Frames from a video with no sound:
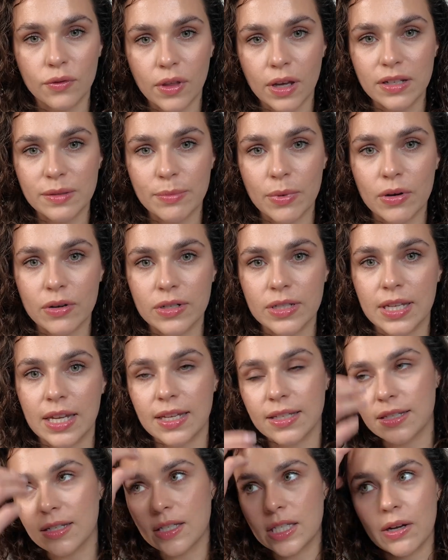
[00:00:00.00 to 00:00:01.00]
of those
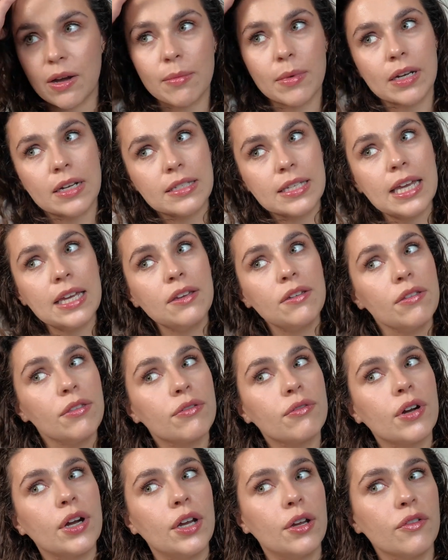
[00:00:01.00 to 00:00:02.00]
boxes. So I'm going to take you
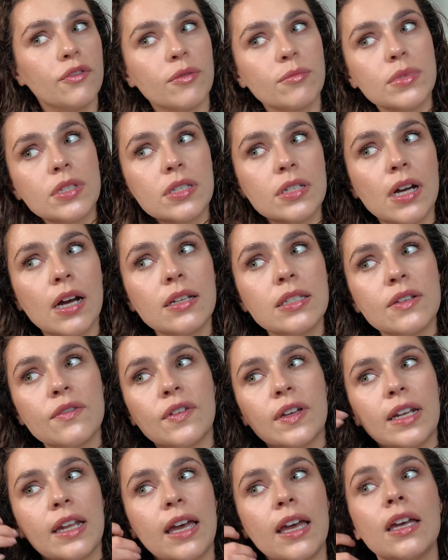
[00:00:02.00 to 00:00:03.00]
through from start to
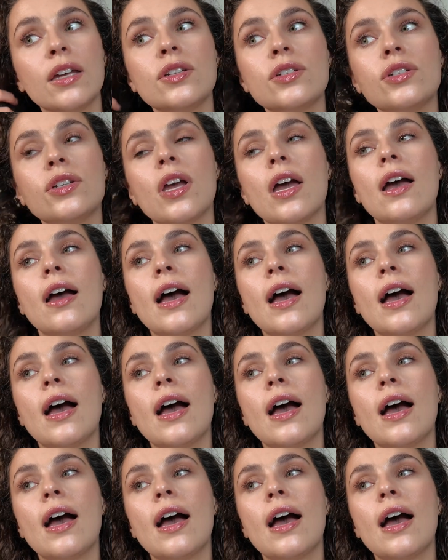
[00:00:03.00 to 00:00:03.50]
finish